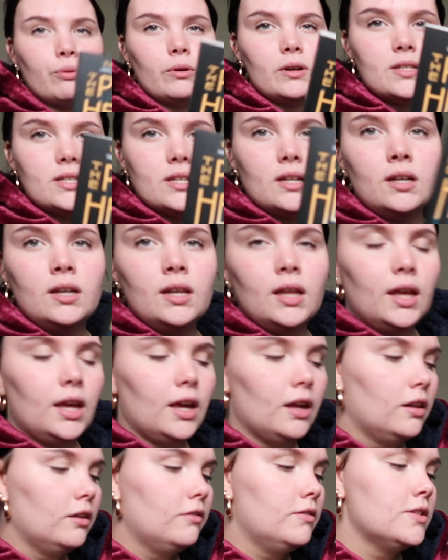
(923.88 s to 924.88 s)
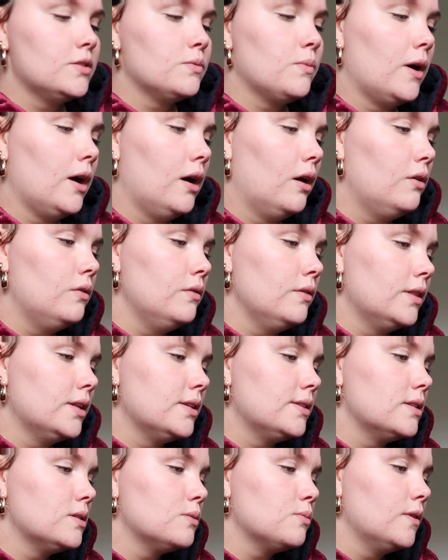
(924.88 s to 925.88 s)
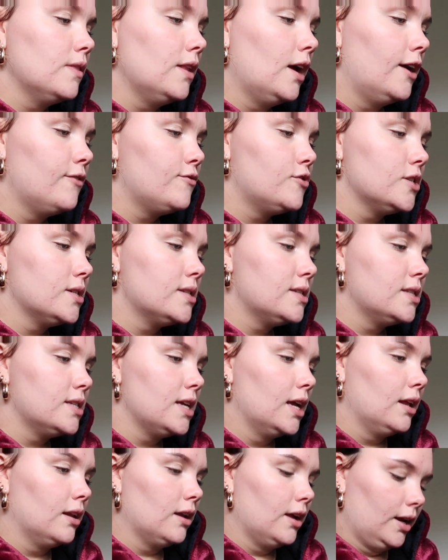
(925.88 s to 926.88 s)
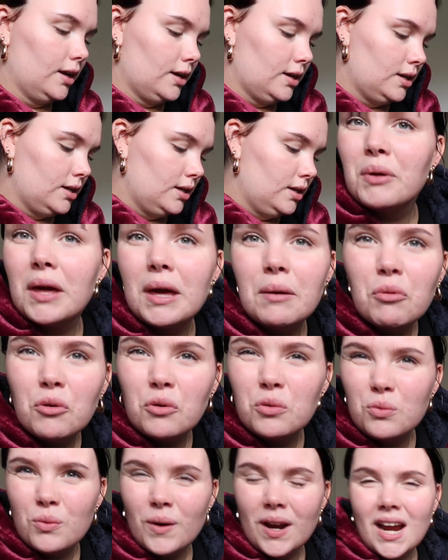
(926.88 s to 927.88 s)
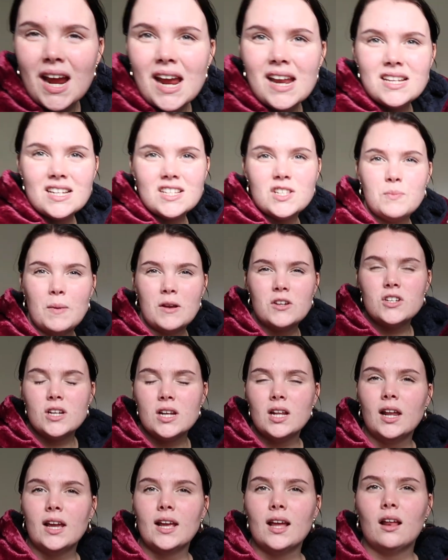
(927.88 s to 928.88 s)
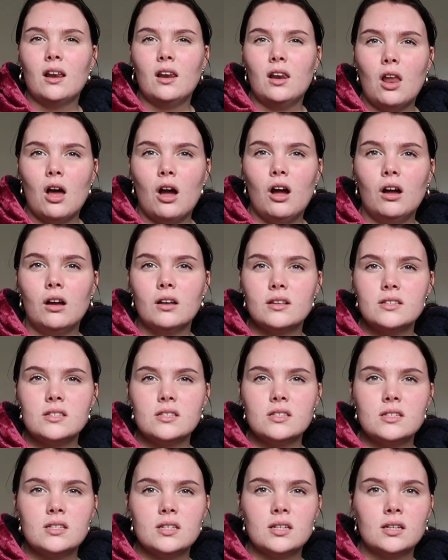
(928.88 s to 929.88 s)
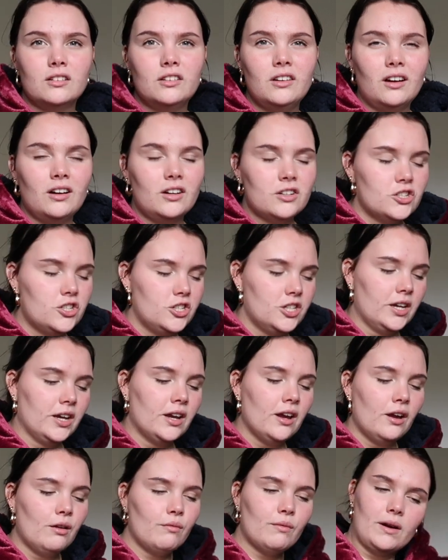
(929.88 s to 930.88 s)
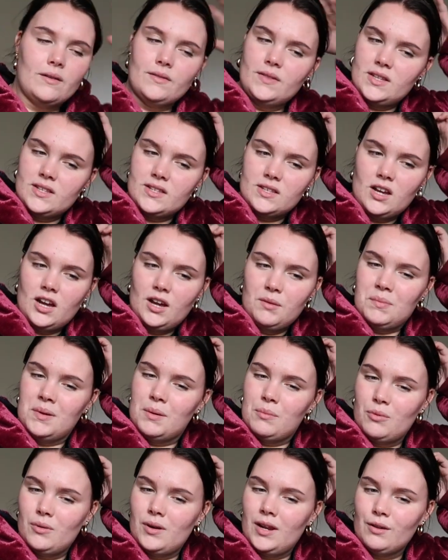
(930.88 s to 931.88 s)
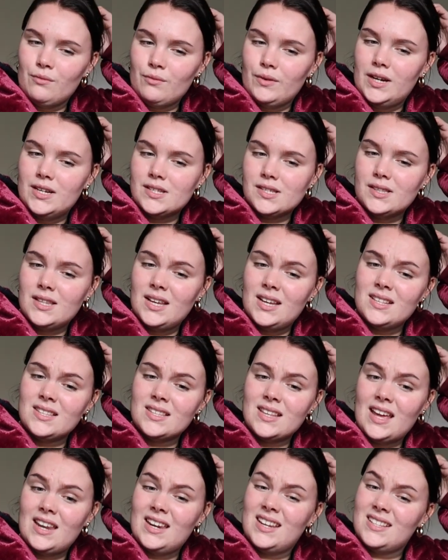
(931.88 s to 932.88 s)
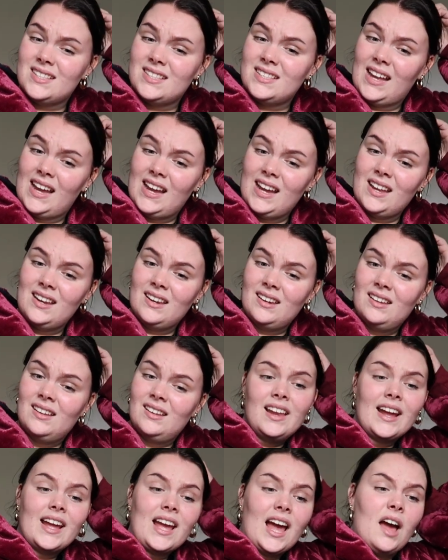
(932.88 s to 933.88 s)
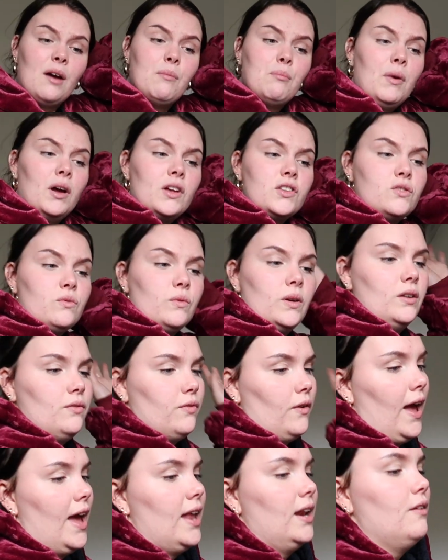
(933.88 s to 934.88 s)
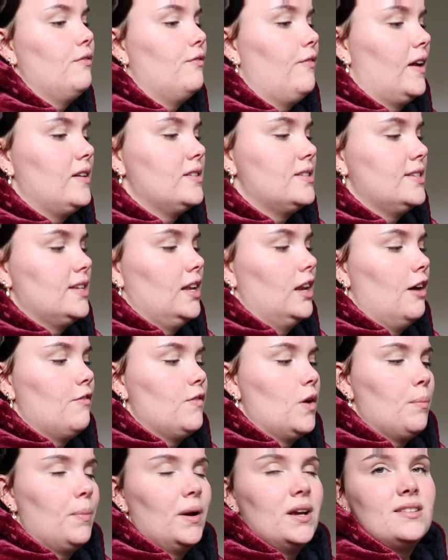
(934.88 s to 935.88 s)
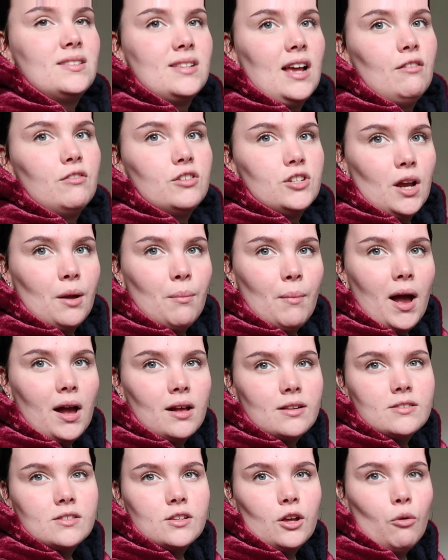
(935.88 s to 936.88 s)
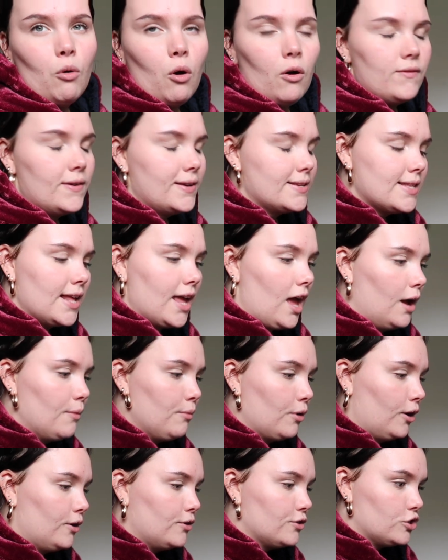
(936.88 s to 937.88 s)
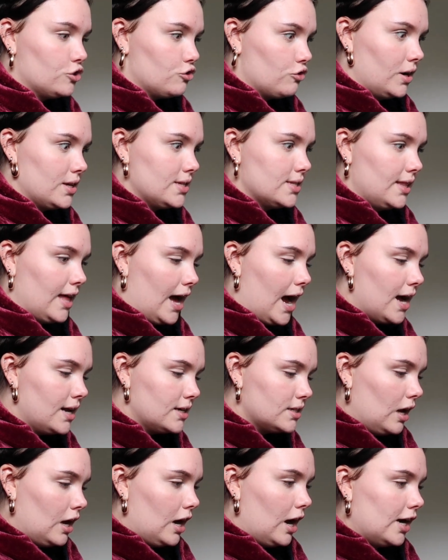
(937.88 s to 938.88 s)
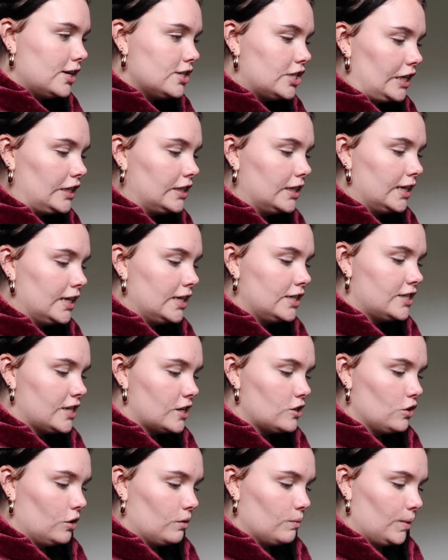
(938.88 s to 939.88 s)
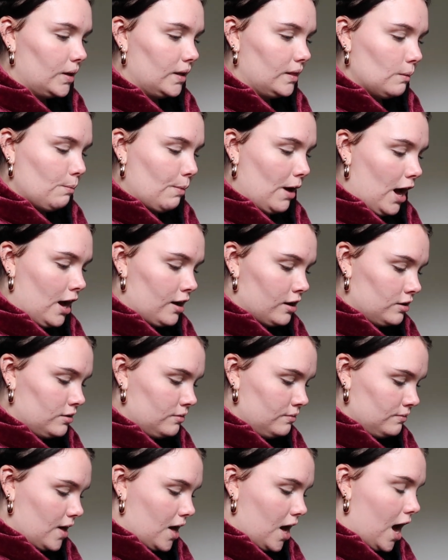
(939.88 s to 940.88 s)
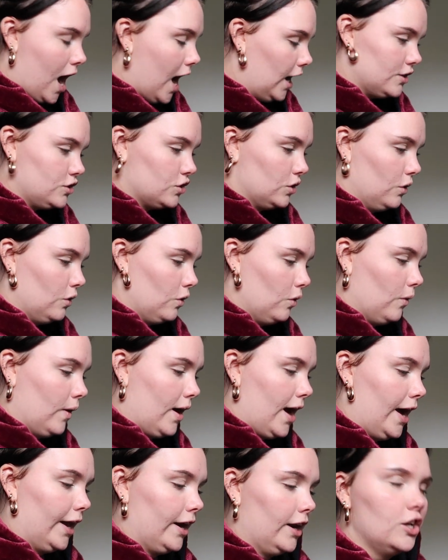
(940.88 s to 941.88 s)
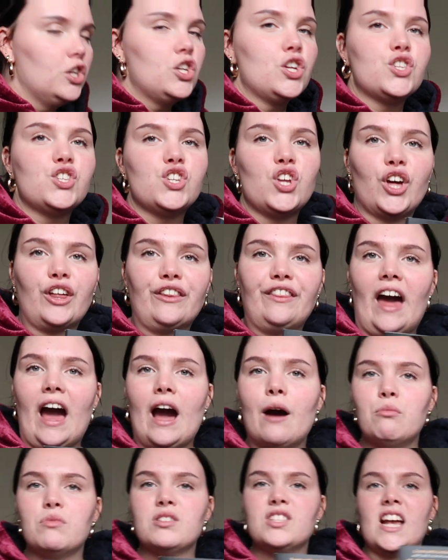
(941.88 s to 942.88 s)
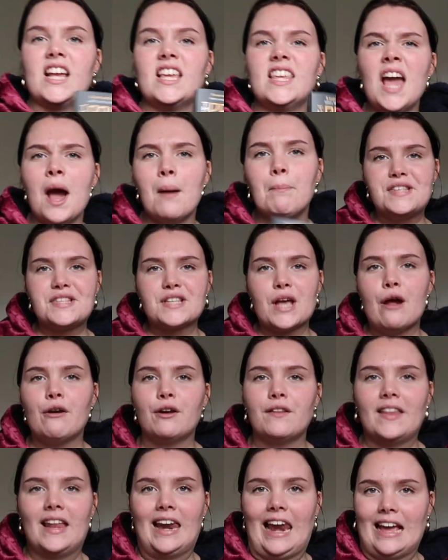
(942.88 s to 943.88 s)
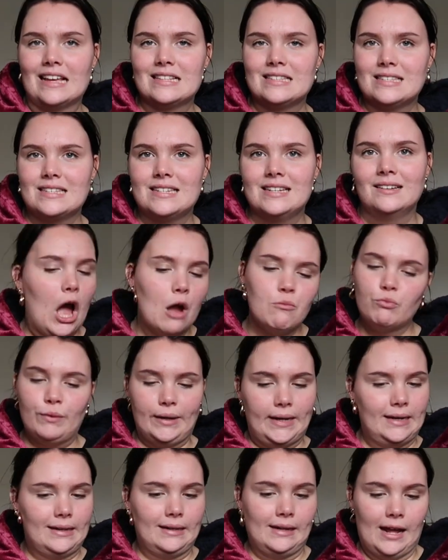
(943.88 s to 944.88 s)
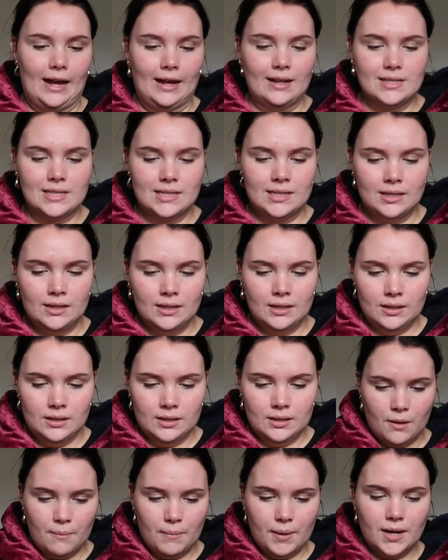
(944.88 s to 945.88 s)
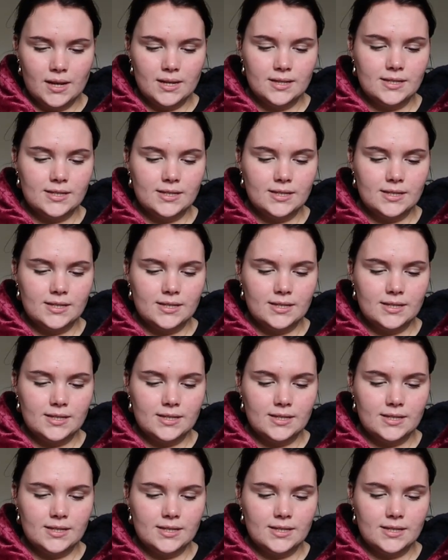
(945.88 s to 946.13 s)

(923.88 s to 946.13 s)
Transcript: prison healer as well. This is one that I've just seen like people read, especially like last year around this time, people were like reading this, and it's saying like a must read for any fantasy lover by Sarah J Maas. So obviously I'm going to trust that. I generally did not read the back at all, and I just took that and was like, yeah, it's going on the list. I'm reading it. But it